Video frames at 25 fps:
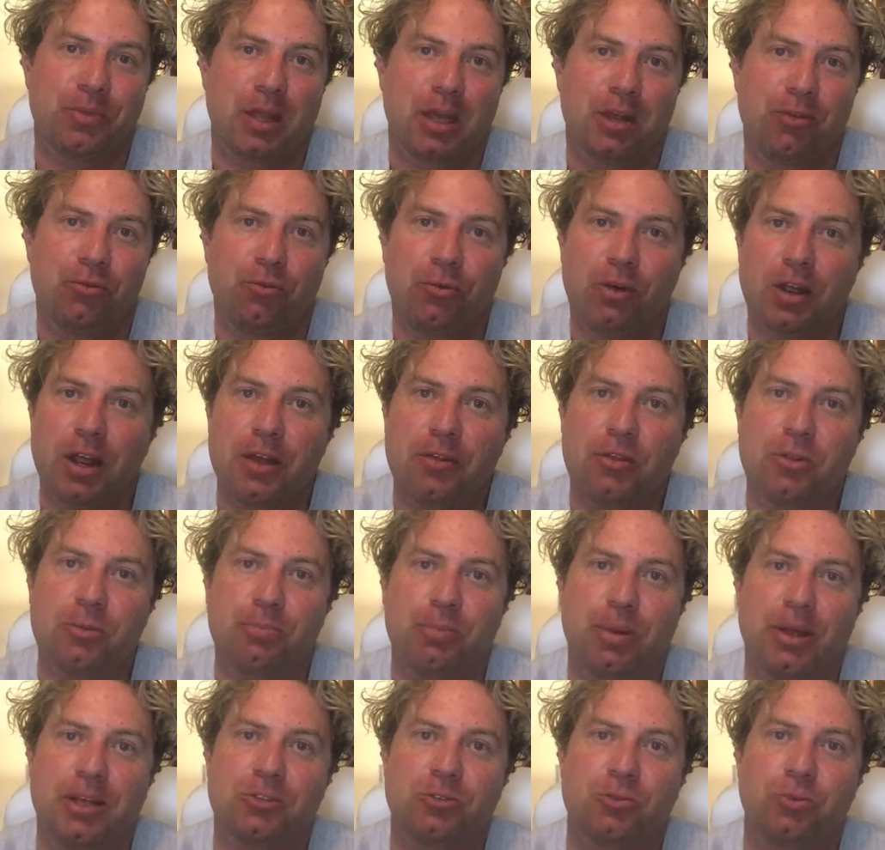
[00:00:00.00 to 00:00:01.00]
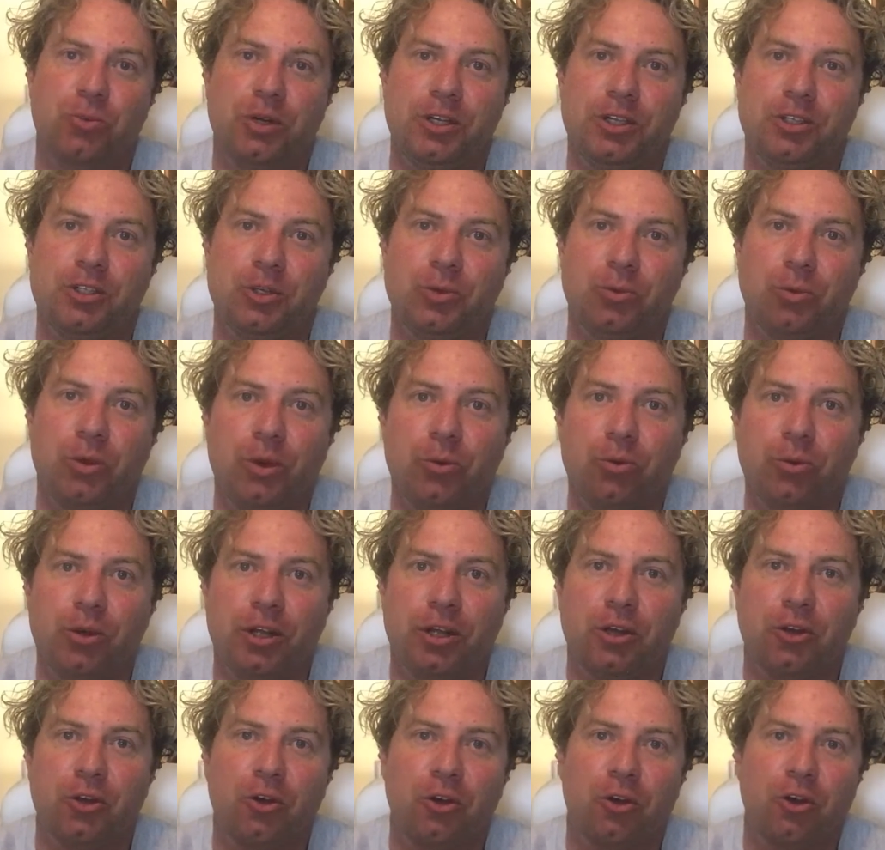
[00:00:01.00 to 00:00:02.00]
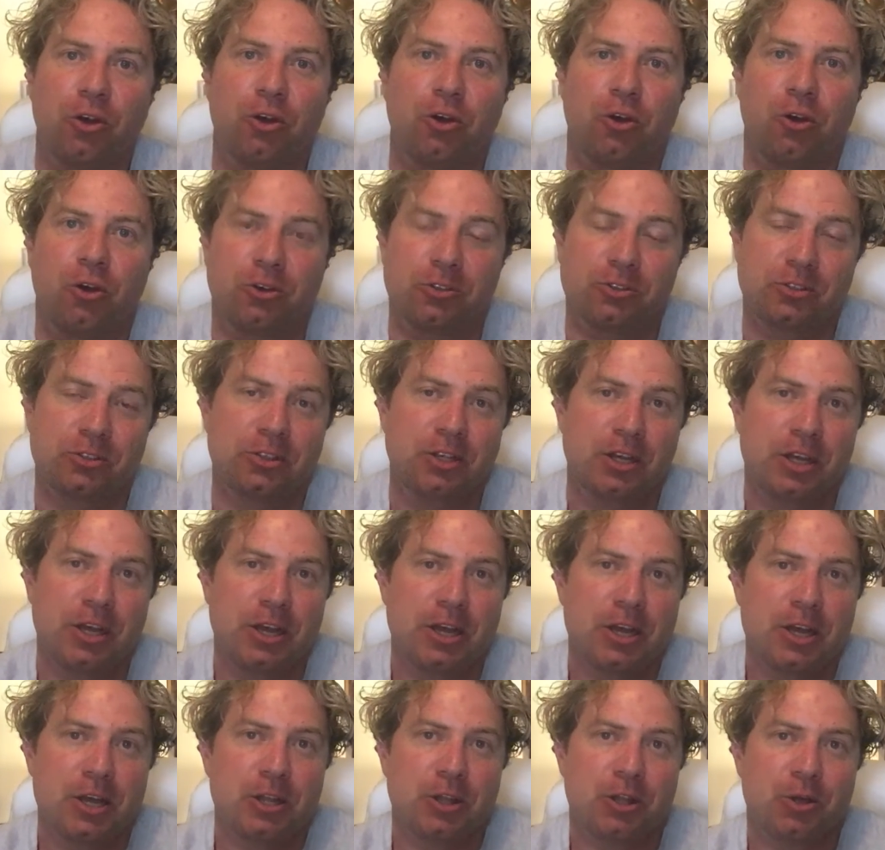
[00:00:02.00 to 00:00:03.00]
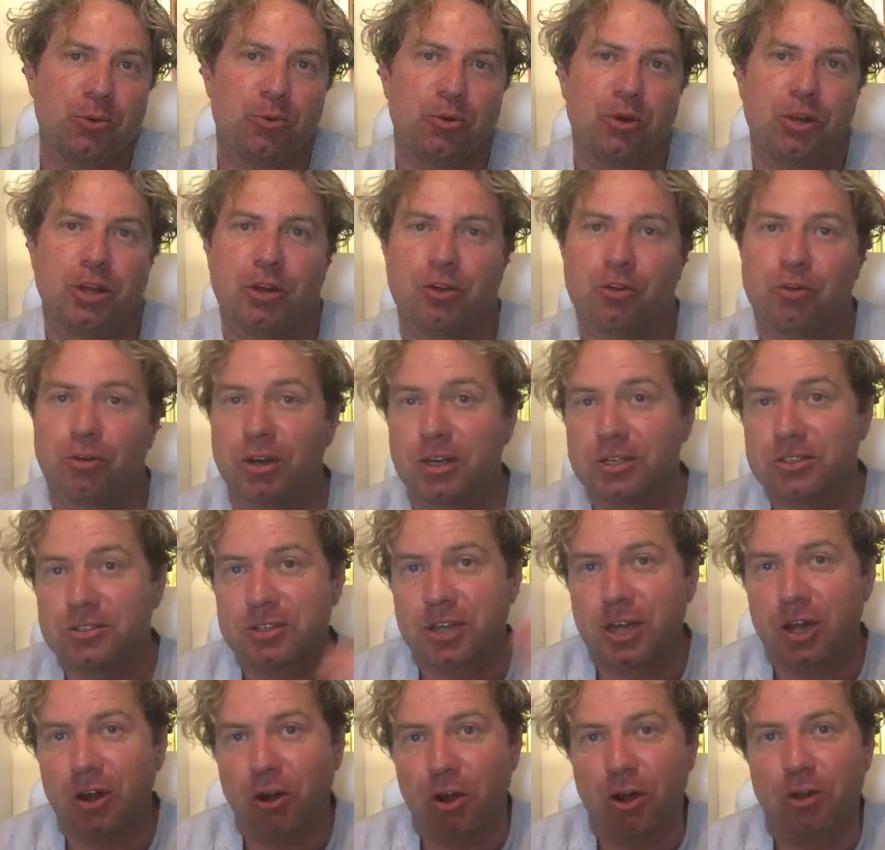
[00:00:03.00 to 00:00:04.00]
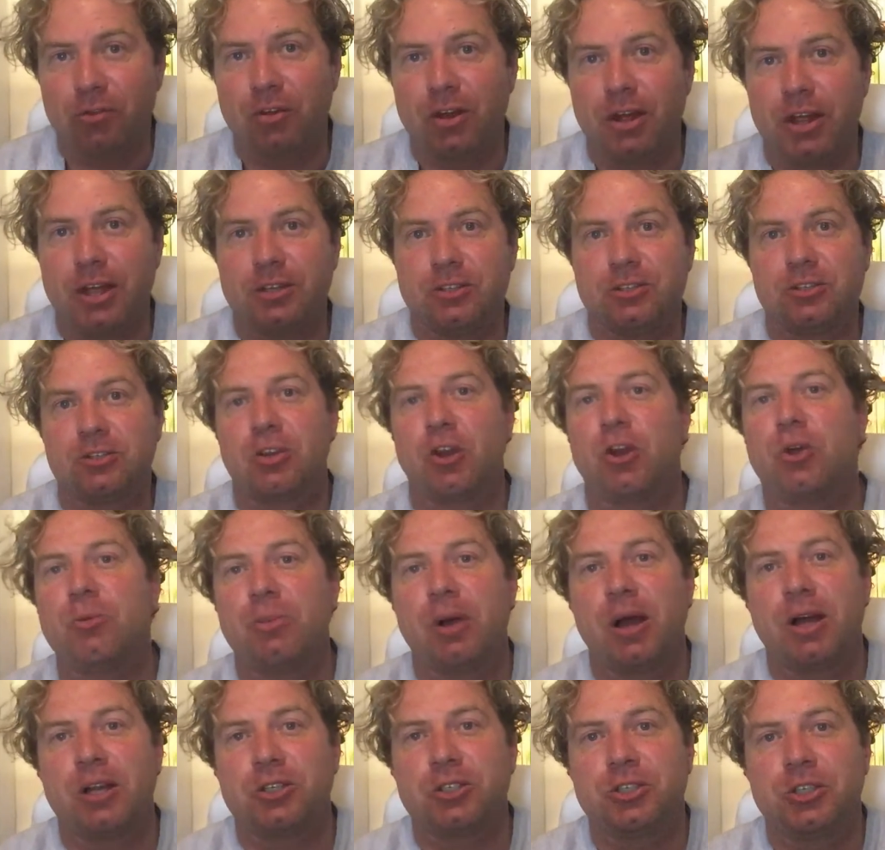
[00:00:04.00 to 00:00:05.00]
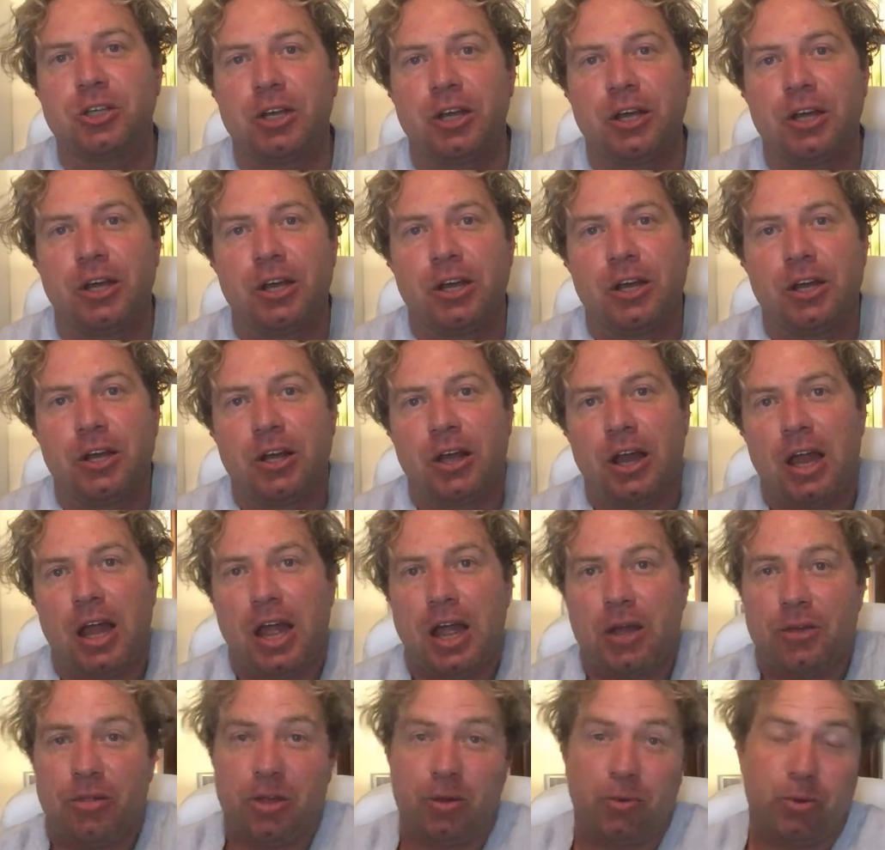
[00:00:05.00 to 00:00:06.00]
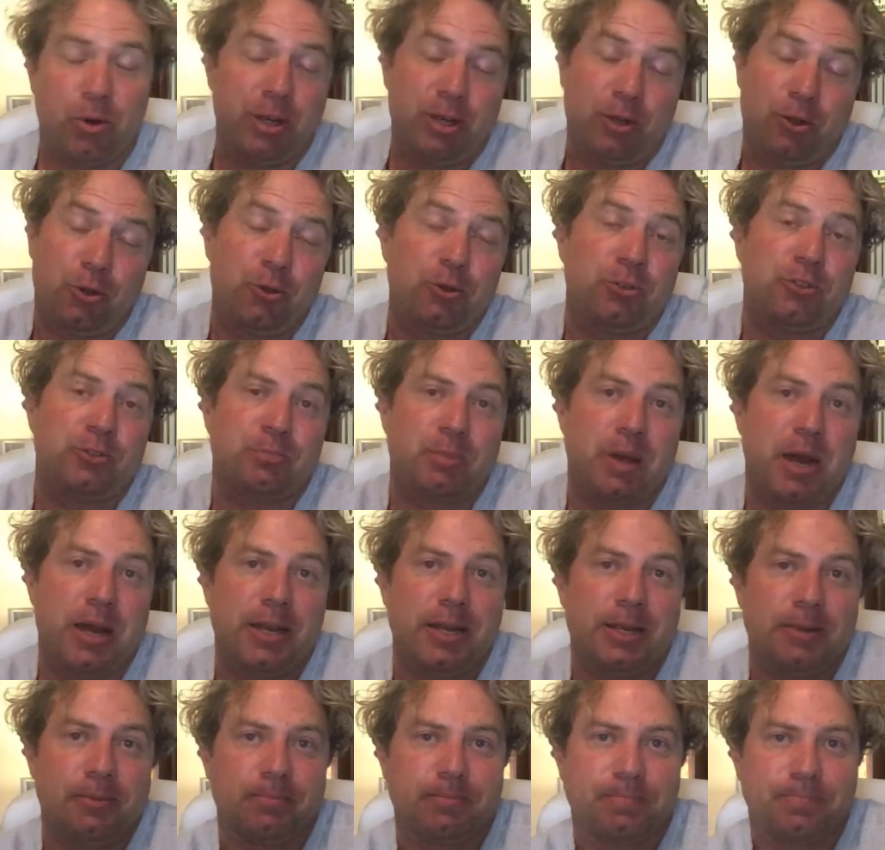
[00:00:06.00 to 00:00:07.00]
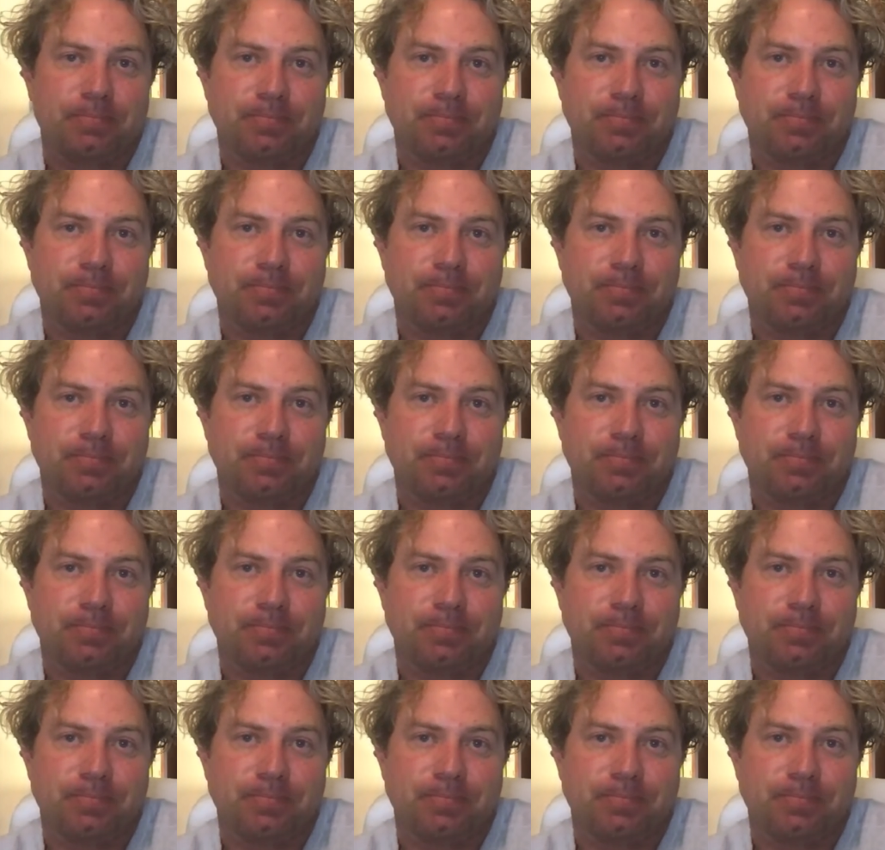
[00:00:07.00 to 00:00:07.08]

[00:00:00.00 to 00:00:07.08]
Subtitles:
If we had the best widget, we would incur costs that would increase our overhead so much that we'd lose money."